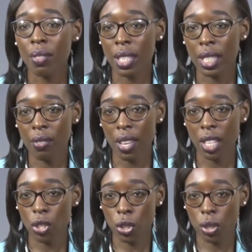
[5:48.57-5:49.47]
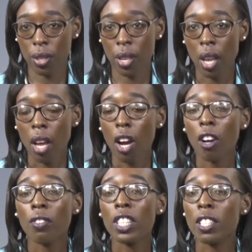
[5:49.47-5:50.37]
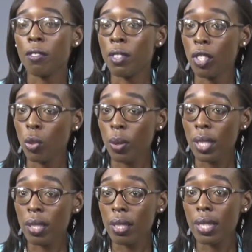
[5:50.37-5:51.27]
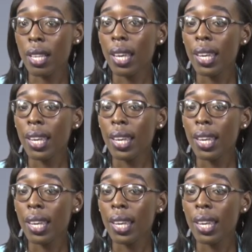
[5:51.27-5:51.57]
intervention of individuals,